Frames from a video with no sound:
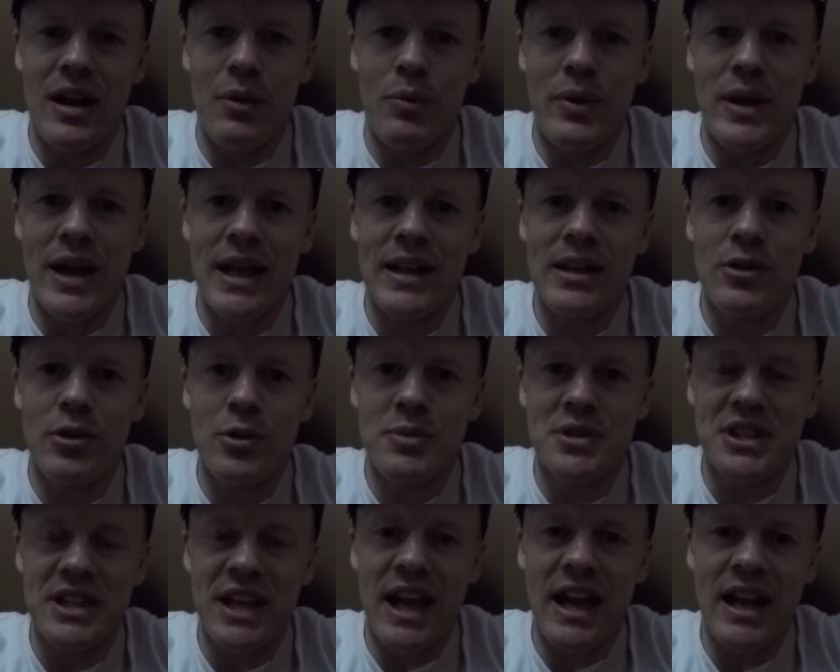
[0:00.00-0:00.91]
We ended up
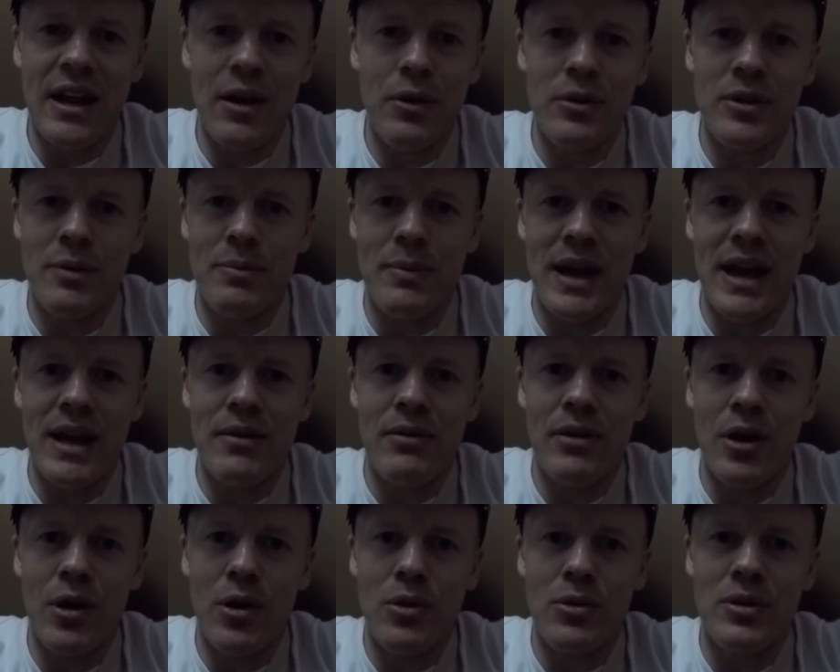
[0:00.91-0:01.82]
staying out on the main
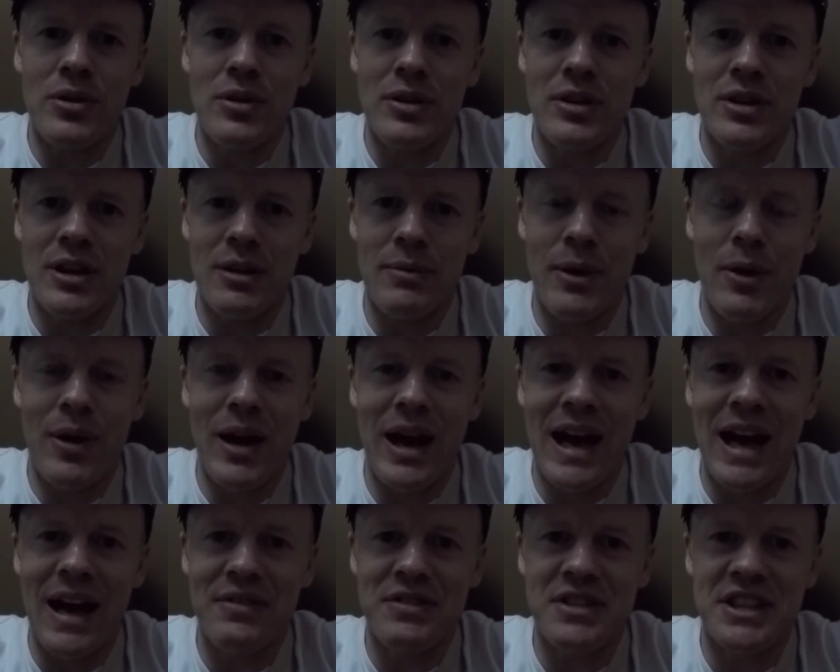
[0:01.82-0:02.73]
road till about
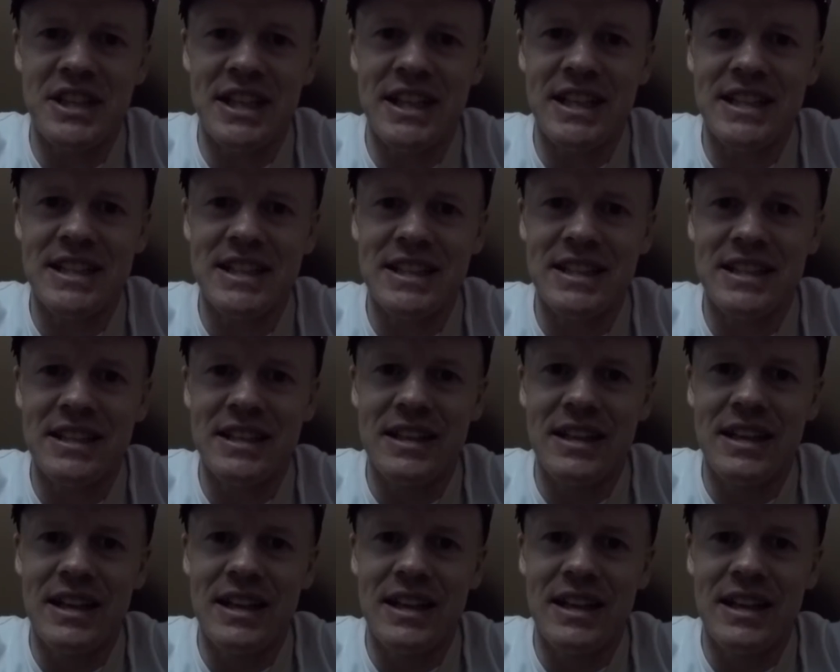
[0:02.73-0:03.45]
6:30.